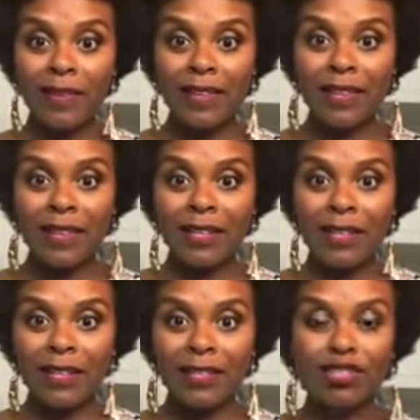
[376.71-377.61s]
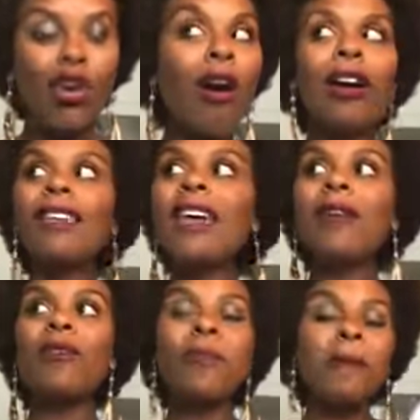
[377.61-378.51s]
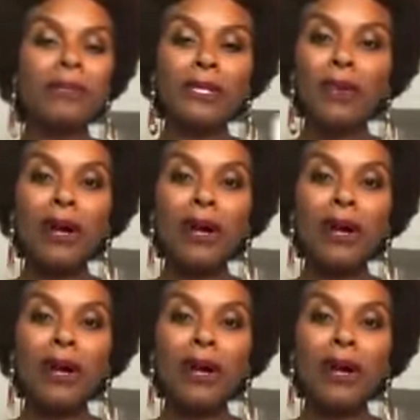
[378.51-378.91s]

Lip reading: Star, yeah, but people still coming in the room.